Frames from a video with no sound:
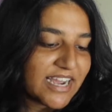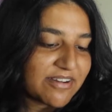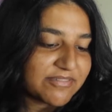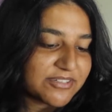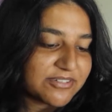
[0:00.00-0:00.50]
to
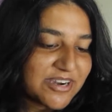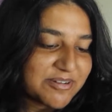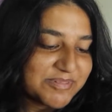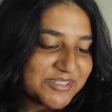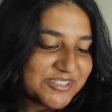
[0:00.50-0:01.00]
have you.
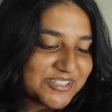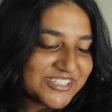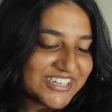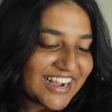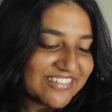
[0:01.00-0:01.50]
Hope you enjoy
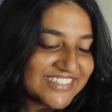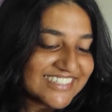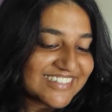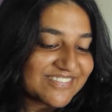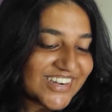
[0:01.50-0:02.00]

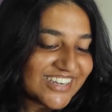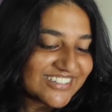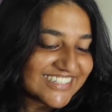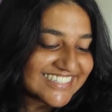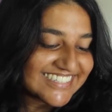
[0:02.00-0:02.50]
Travis and
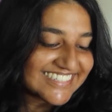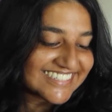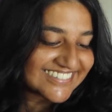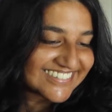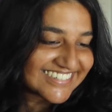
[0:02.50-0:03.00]
Viola's
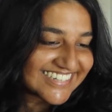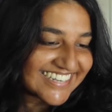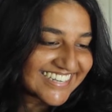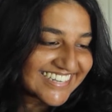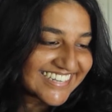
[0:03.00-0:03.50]

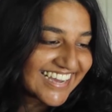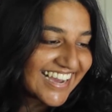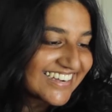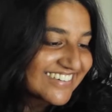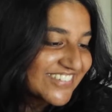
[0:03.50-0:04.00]
story. Get
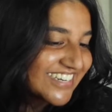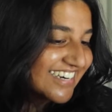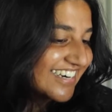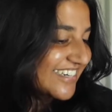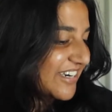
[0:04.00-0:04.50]
out of
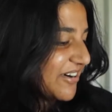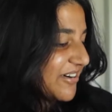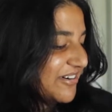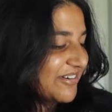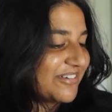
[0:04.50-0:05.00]
here.
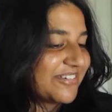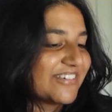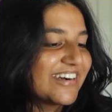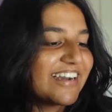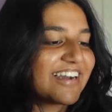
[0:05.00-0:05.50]
No.